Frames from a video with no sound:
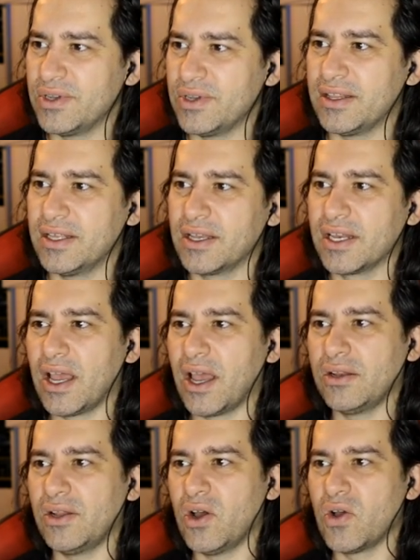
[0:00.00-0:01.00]
You got the
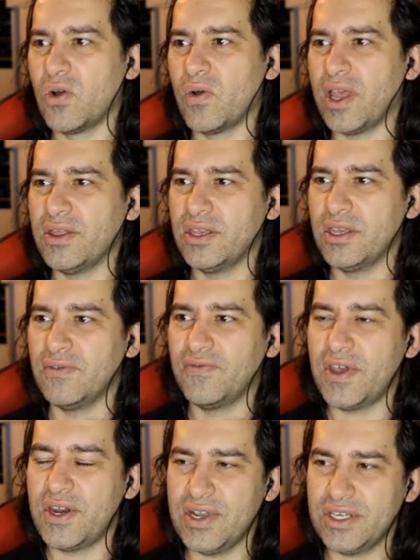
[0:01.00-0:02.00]
Klingon logo and the
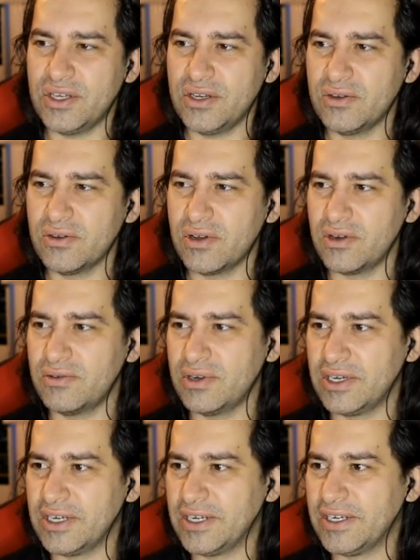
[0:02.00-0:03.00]
Federation logo.
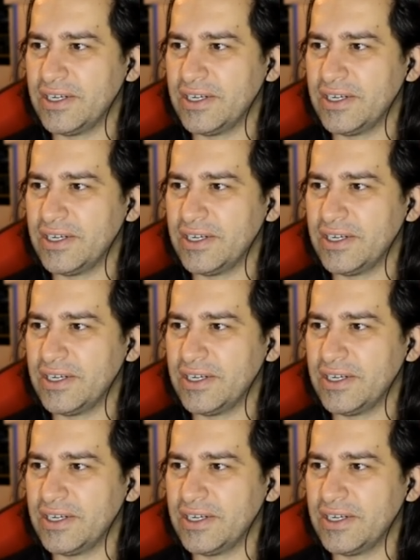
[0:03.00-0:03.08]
